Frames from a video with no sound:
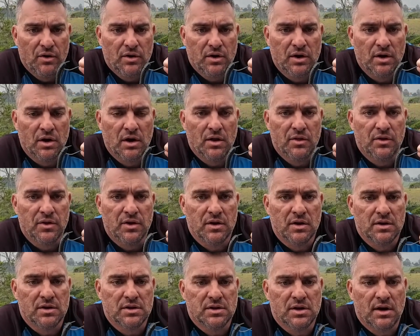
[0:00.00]
You
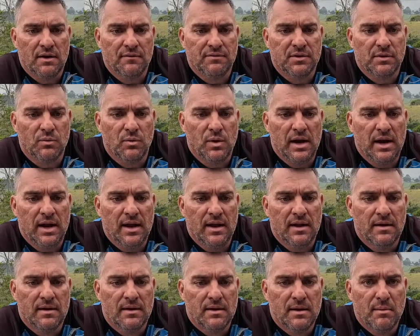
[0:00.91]
don't have to
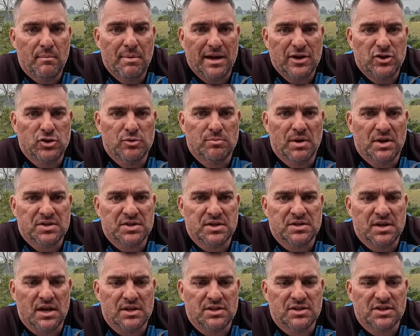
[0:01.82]
really pay too much
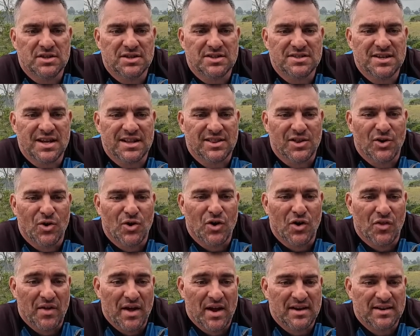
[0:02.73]
attention to set the
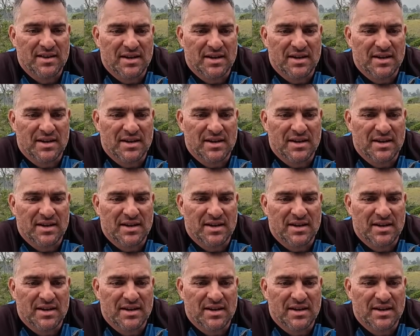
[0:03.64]
hook on that.